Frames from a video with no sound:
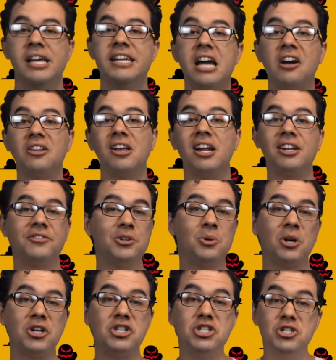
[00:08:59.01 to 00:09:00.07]
Now, a lot of you
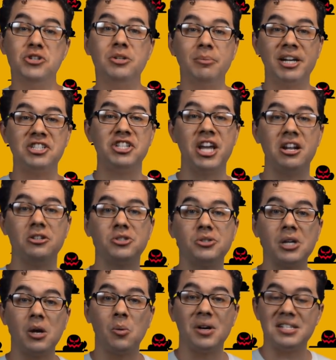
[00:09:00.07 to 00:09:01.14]
are new to my channel,
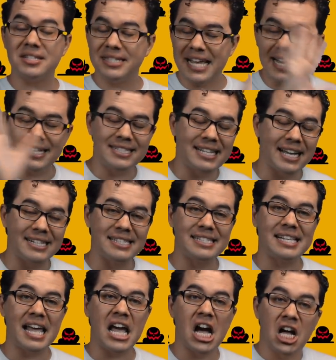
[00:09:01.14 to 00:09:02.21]
so I want to take a second and
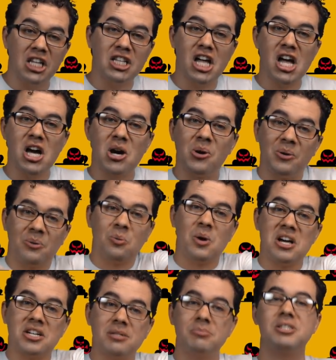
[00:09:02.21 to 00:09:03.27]
say hello!
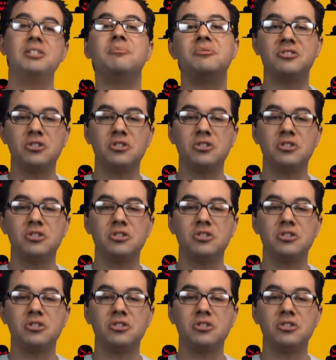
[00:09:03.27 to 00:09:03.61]
Welcome to